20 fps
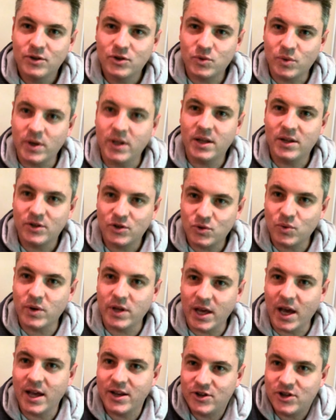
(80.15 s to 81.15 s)
Eight 20, chickens.
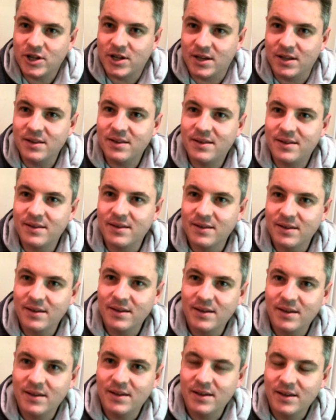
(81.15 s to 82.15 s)
Twenty-eight chickens.
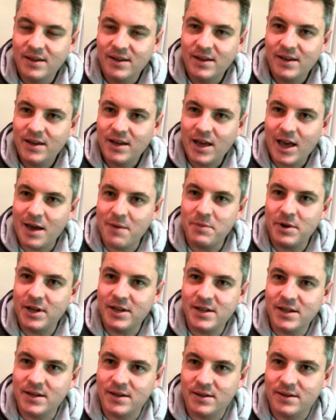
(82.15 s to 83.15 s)
Yeah. How
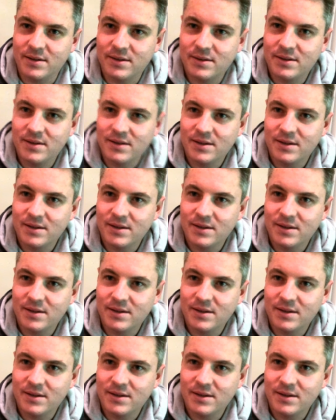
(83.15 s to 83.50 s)
many didn't?